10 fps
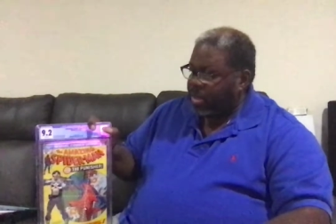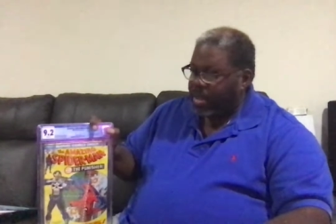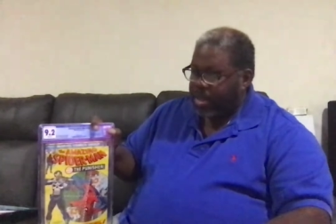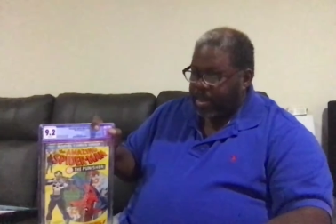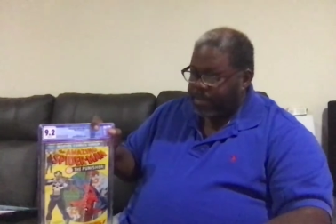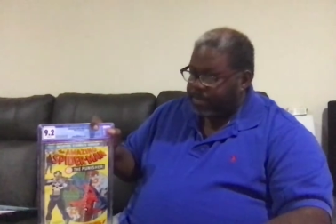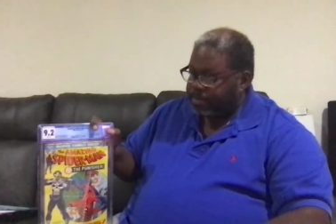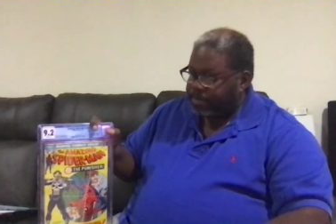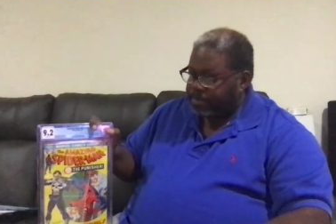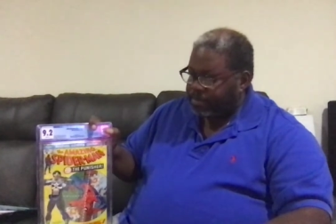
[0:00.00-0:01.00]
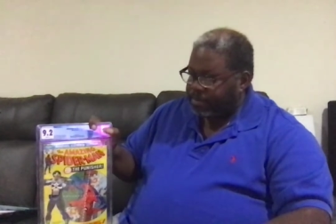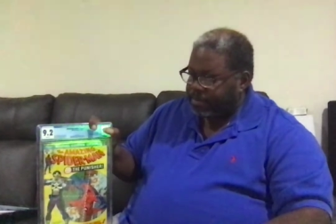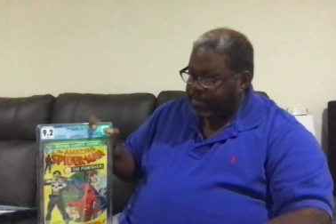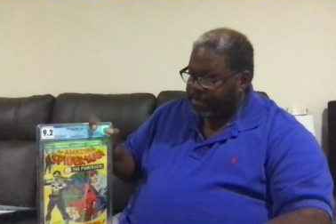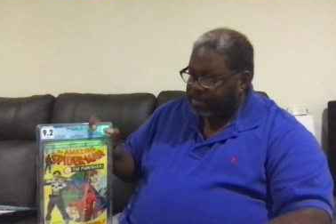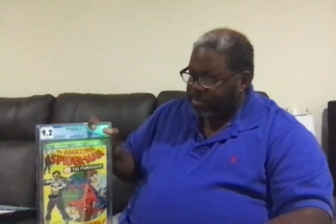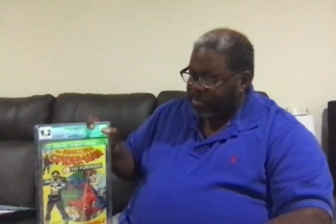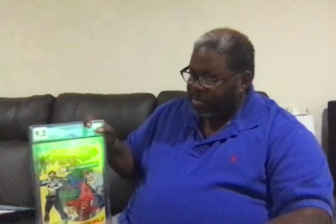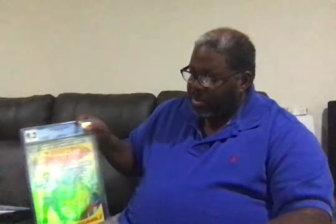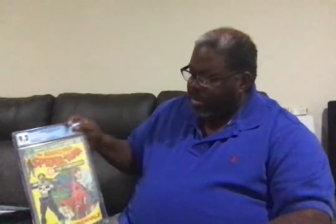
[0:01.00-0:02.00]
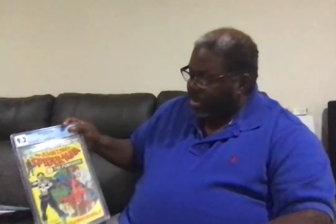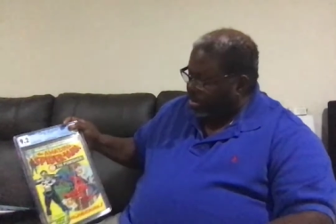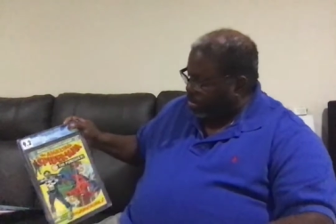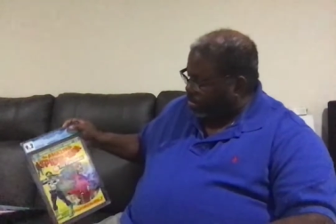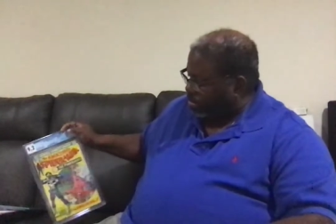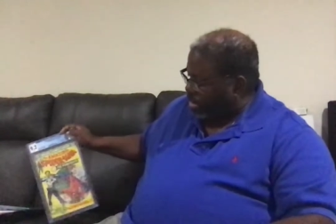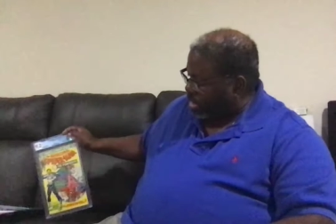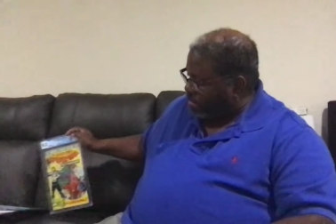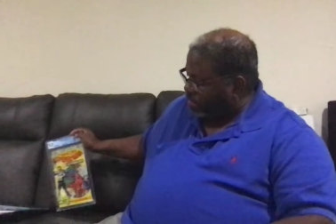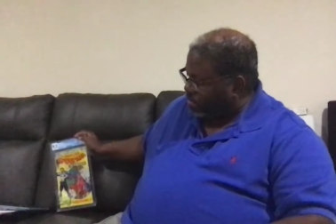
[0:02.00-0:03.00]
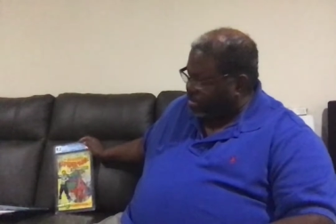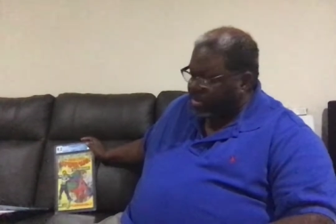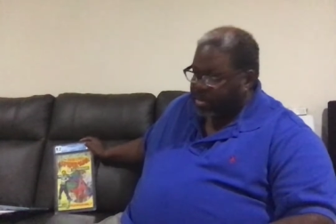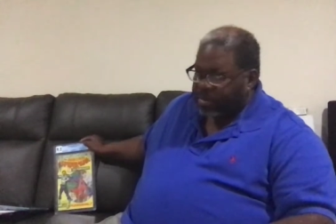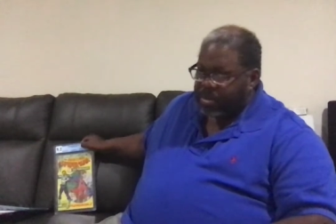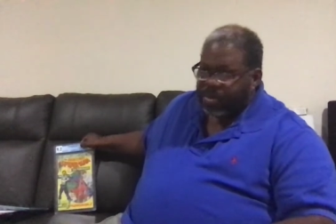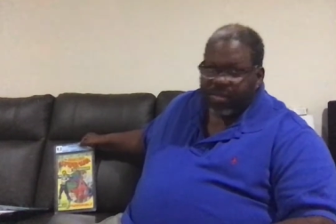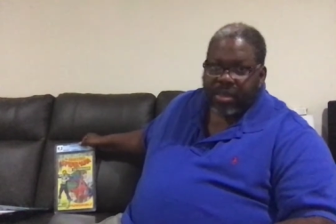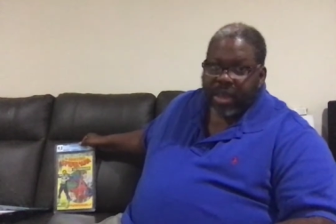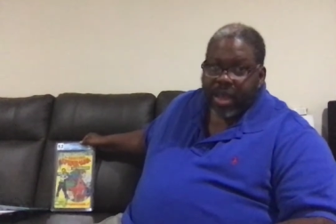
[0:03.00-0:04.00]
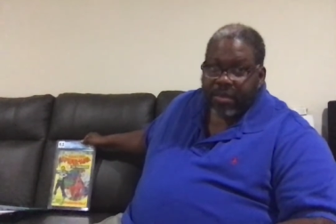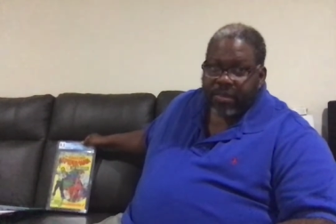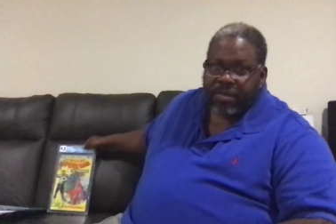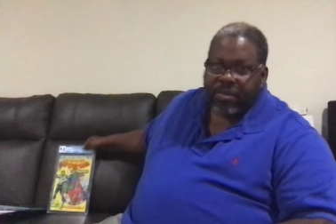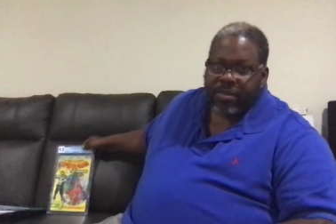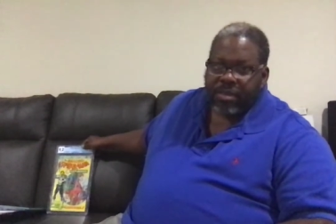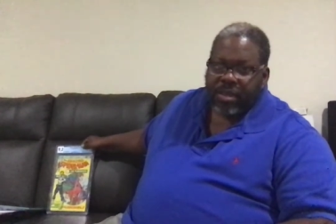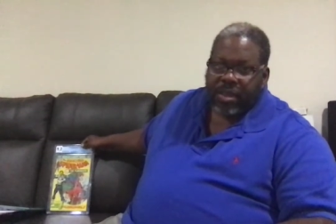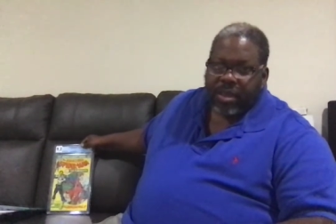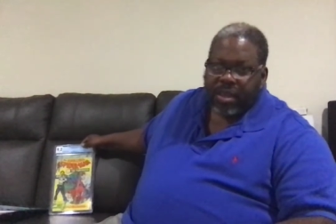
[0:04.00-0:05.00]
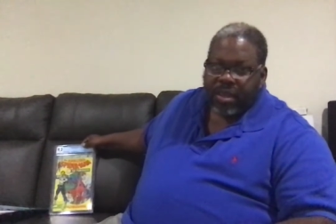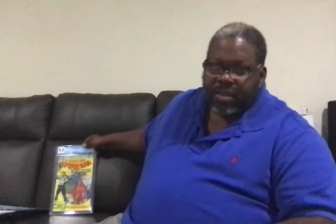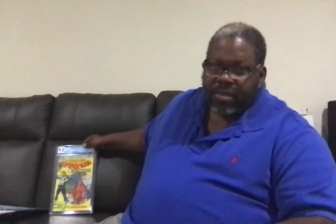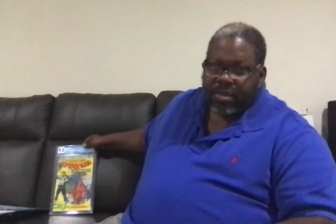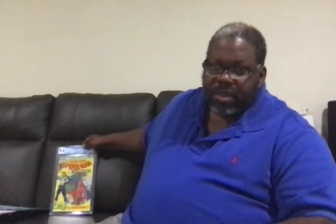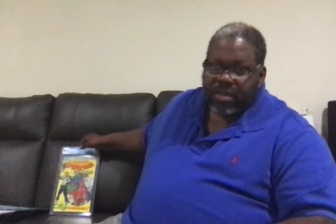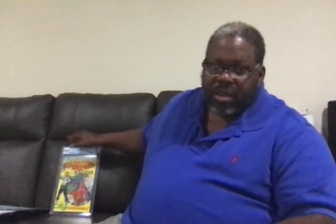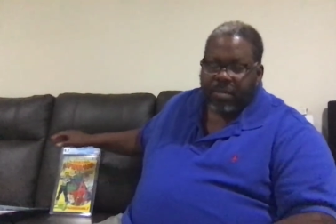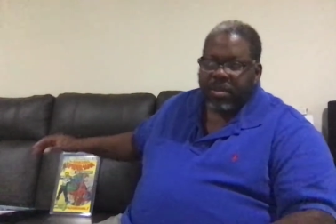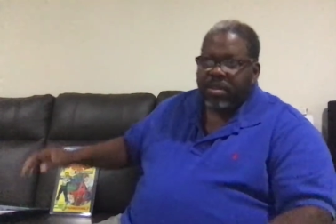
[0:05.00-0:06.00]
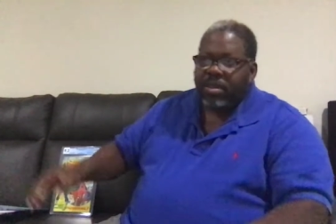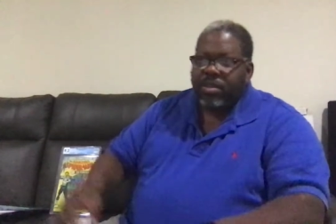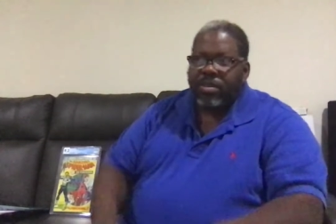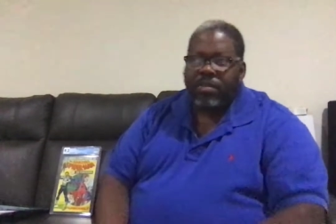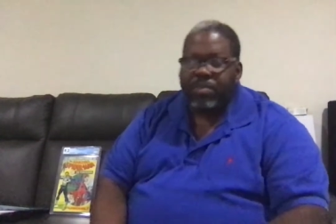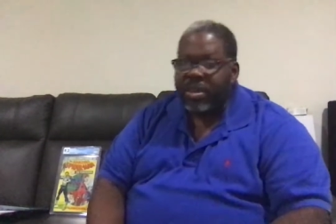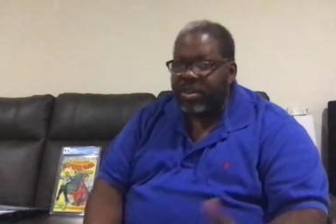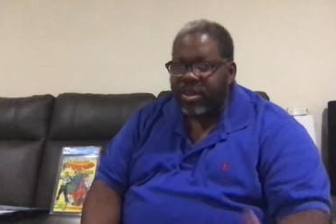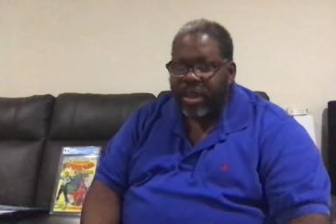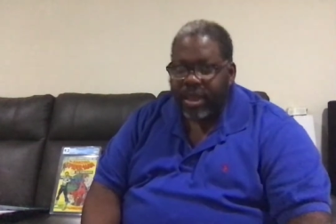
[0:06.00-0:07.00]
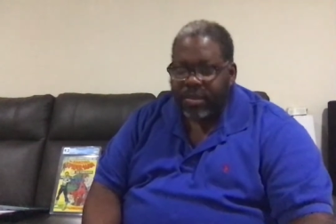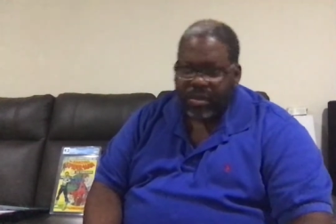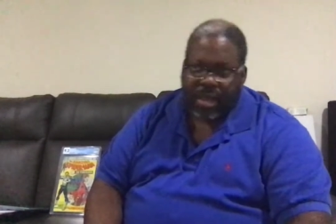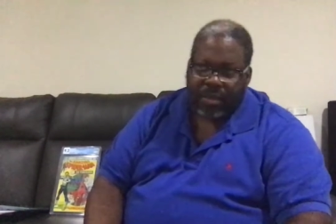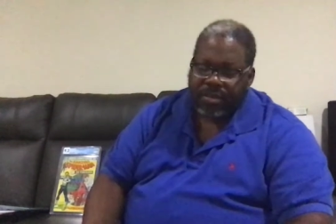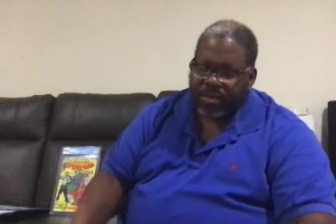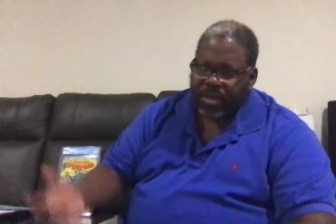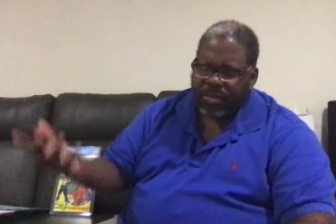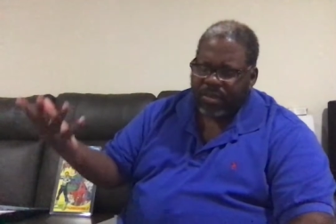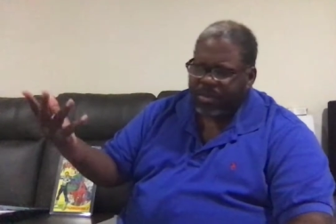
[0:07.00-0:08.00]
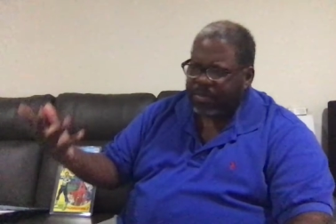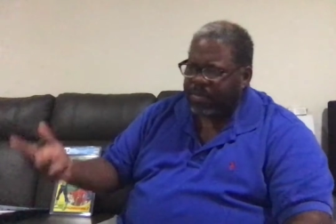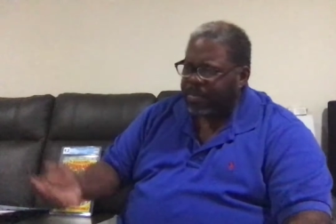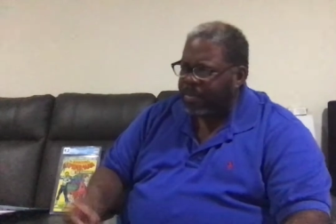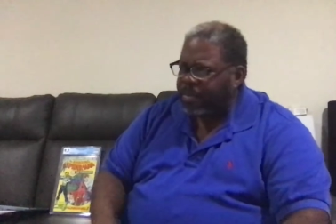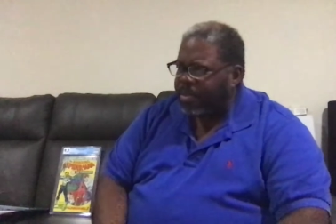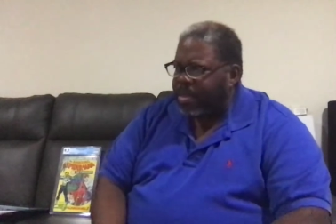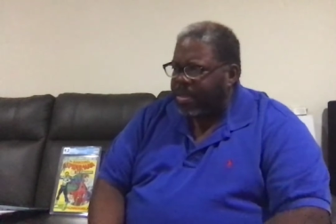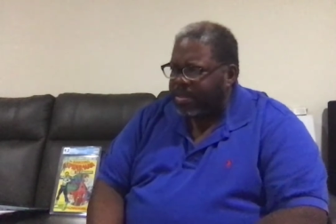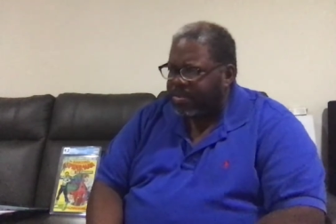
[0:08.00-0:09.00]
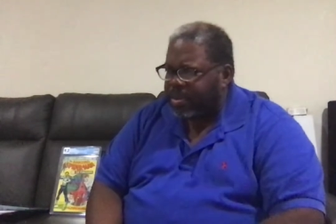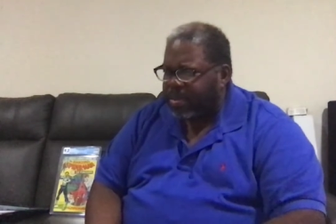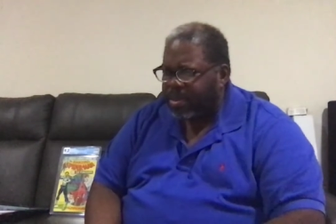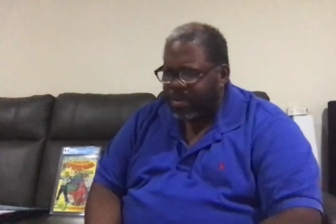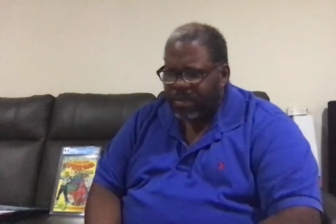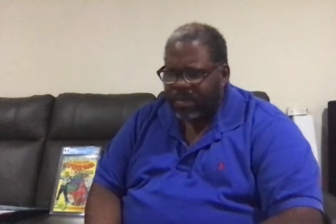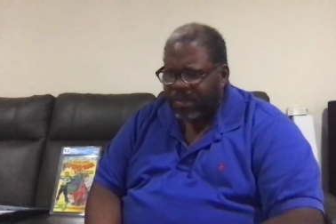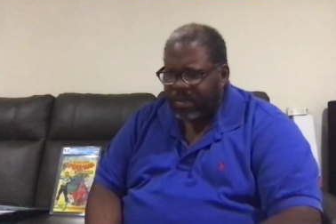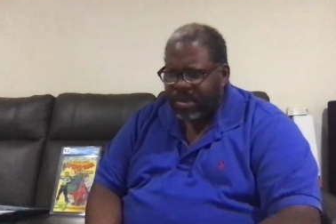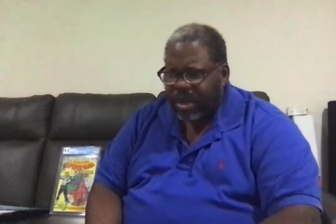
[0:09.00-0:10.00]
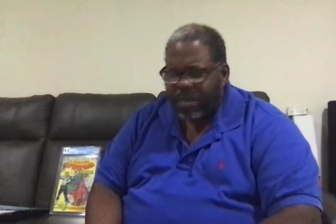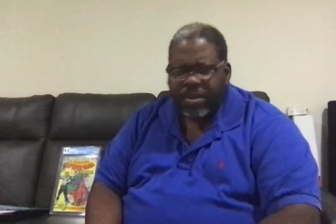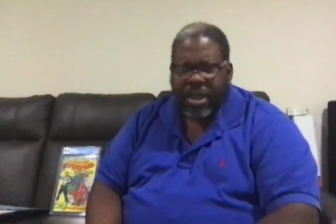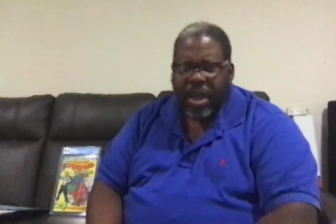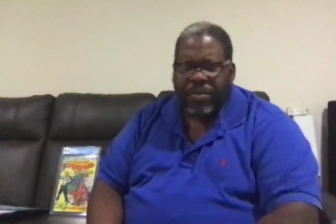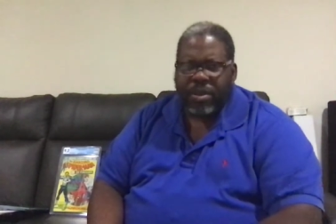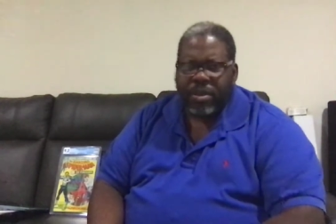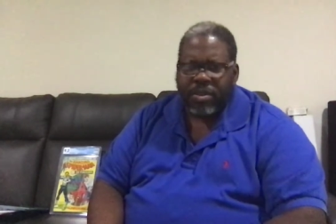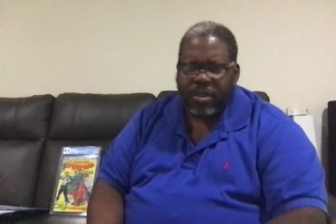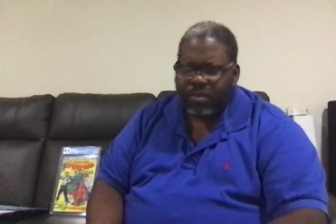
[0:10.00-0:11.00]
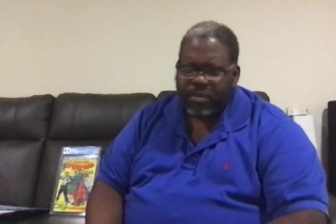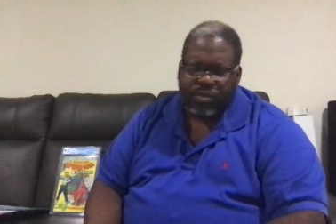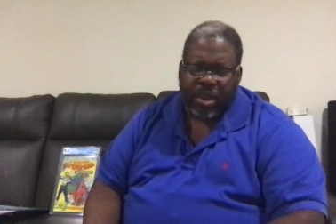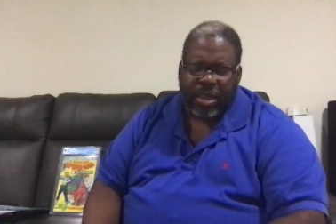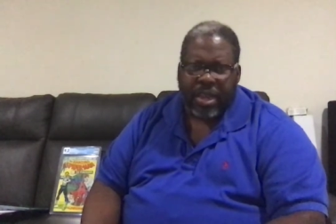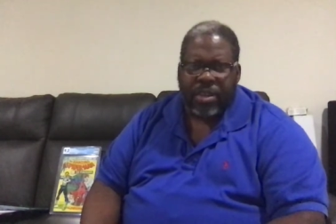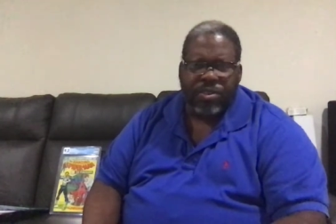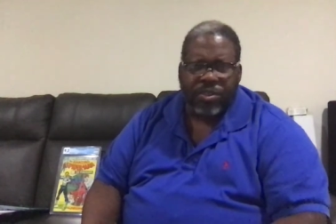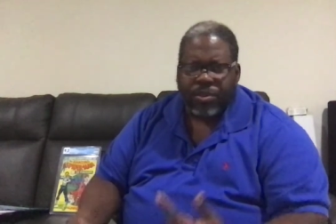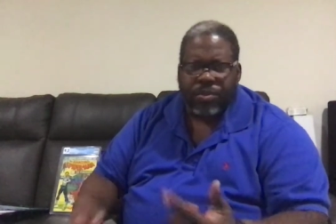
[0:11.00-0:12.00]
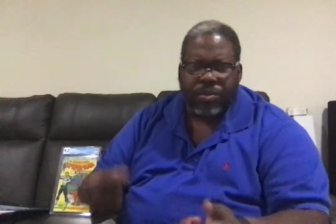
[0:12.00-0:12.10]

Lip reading: Now you also have CBCS, is another company that does. You have PGX, and it's also there's some other company out there, because everyone's trying to get into